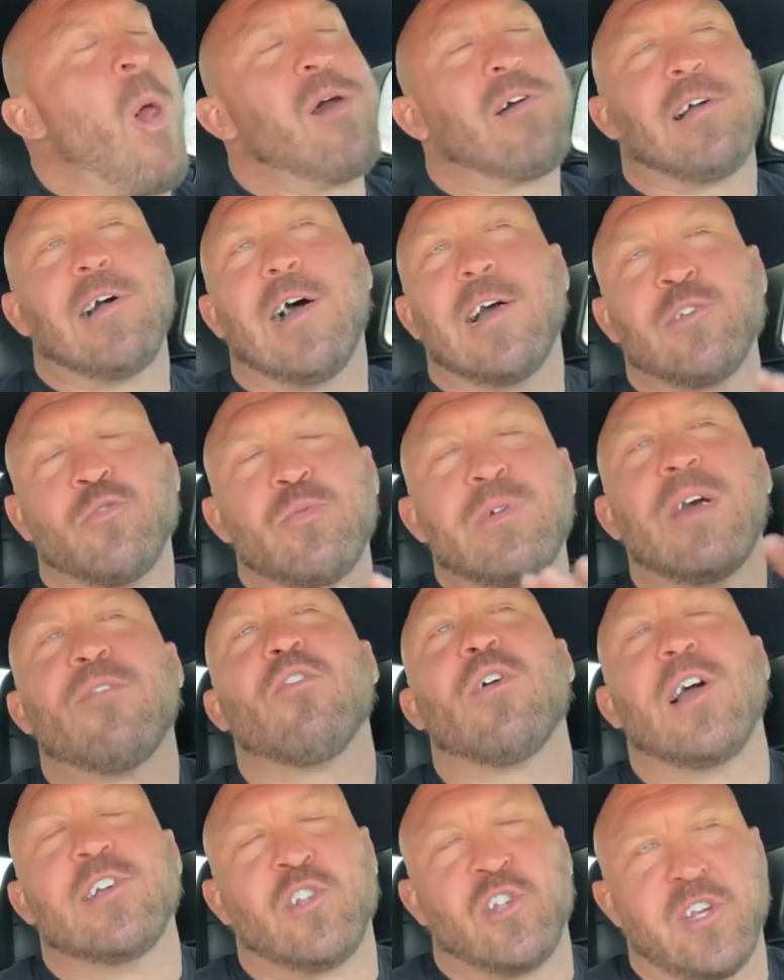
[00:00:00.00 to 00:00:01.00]
Guys,
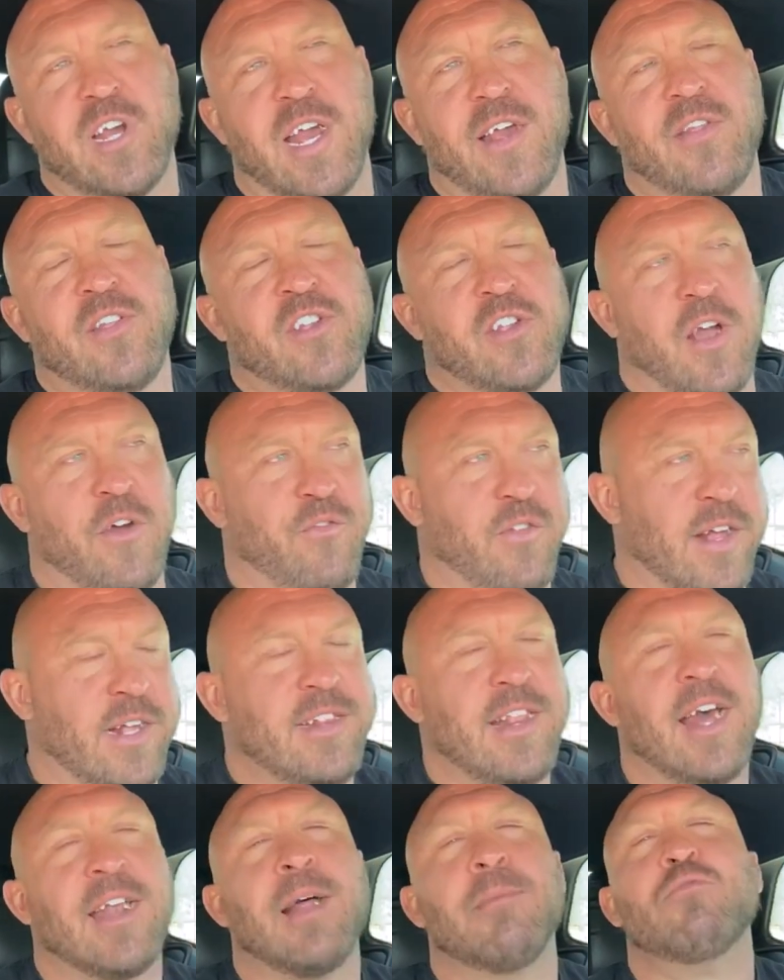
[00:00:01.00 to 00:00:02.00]
whenever I say stuff
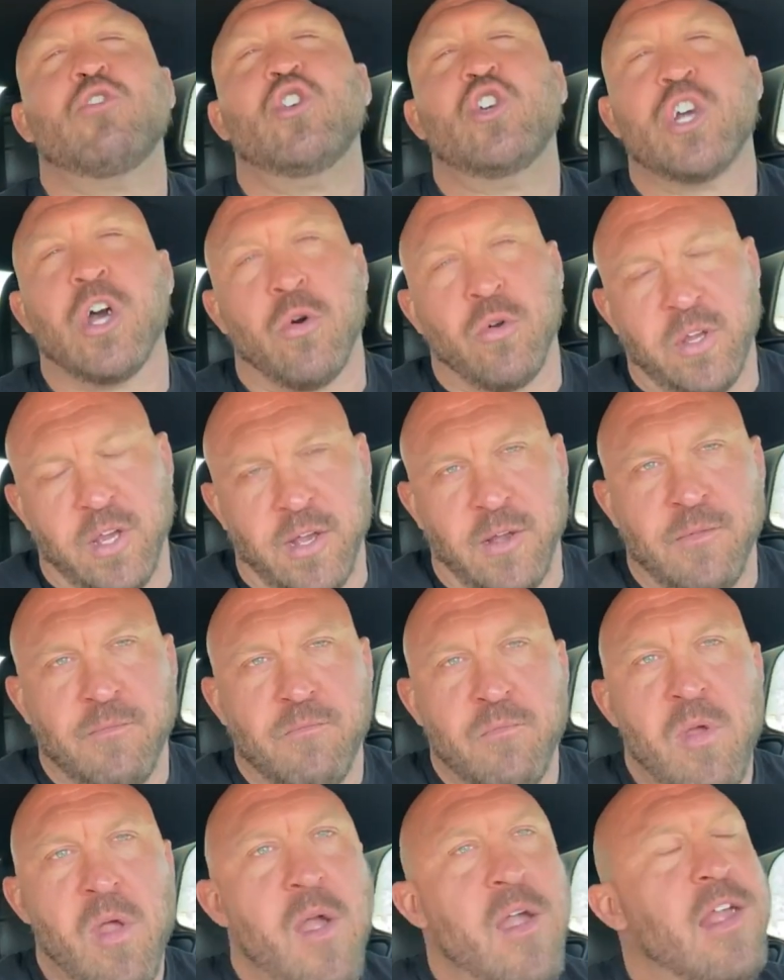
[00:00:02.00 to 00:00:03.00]
like that, I'm joking.
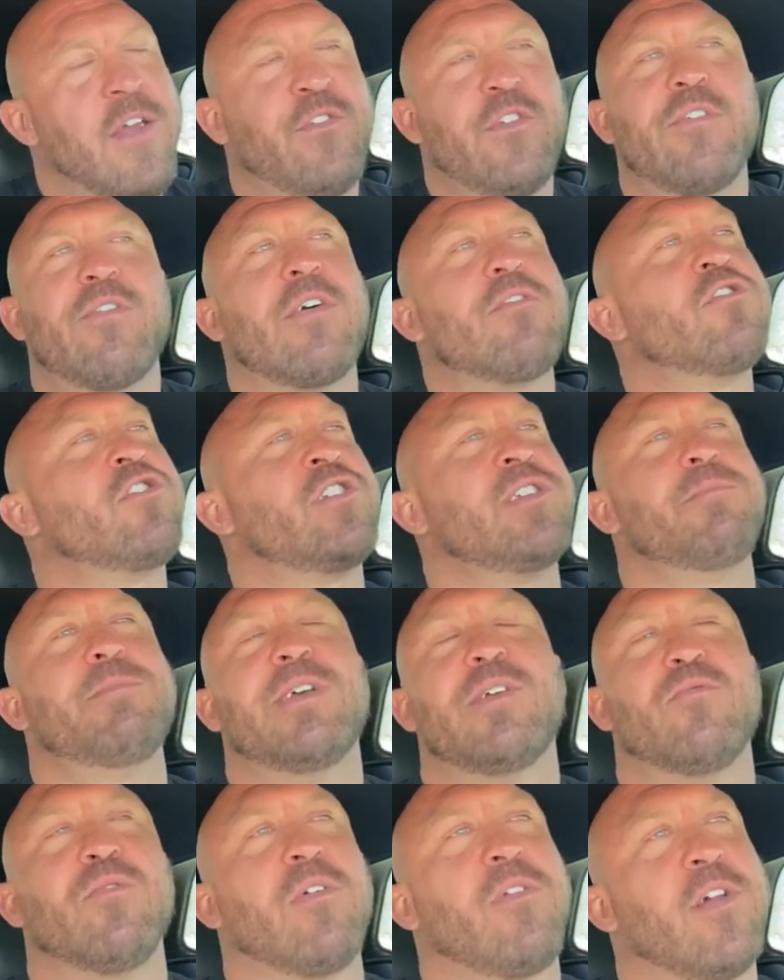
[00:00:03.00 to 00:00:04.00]
If you've ever seen
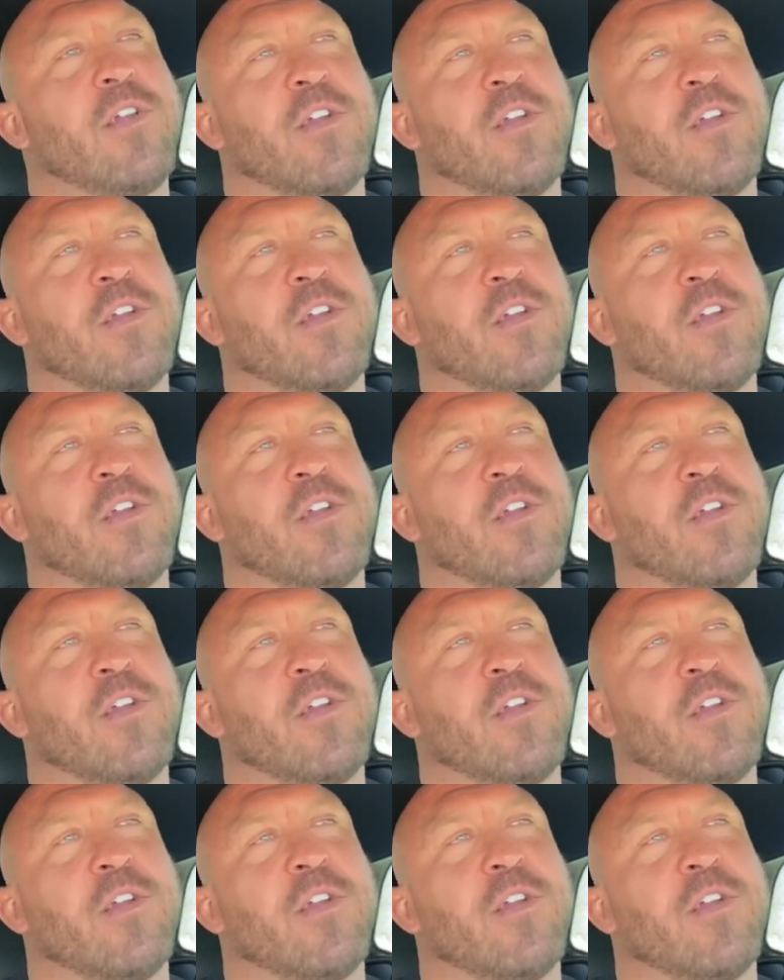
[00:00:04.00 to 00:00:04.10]
me in real